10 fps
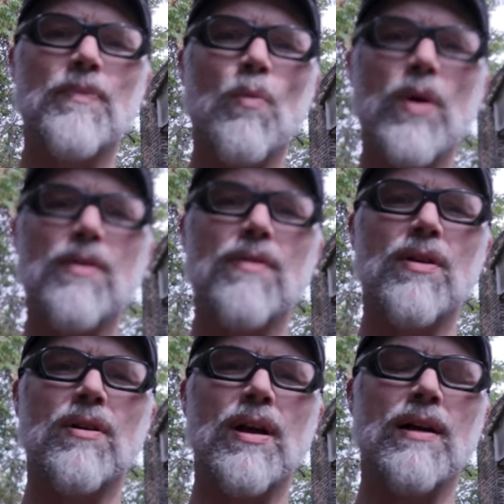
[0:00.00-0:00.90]
whether
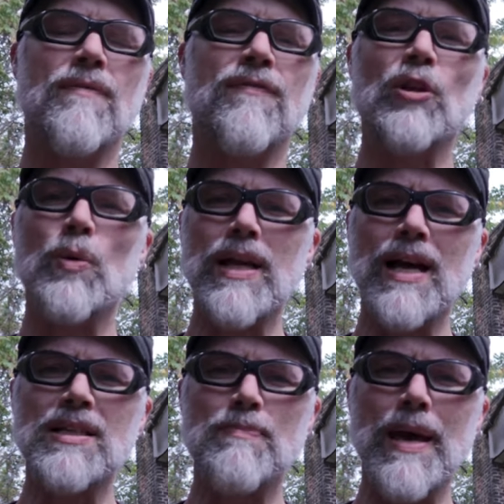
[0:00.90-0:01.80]
they're
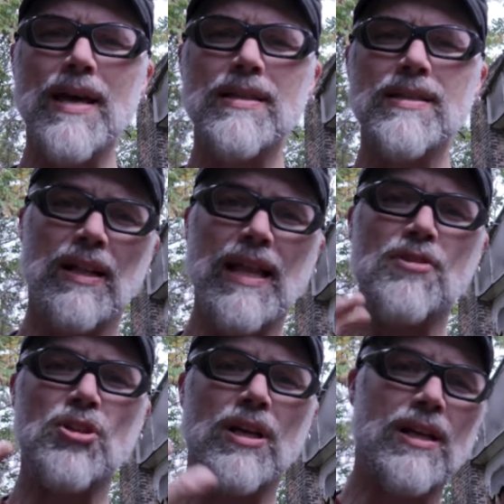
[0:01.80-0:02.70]
fluidized beds that
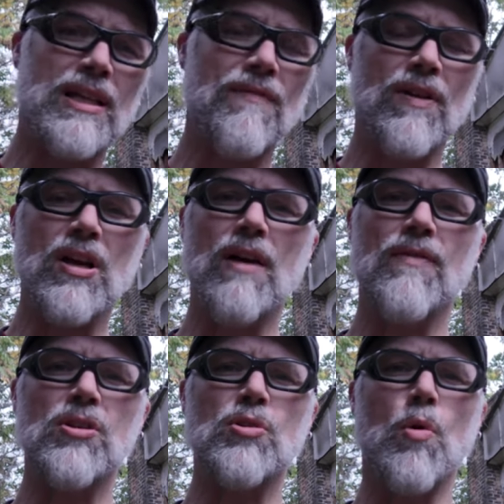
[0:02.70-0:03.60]
allows you to get even coverage,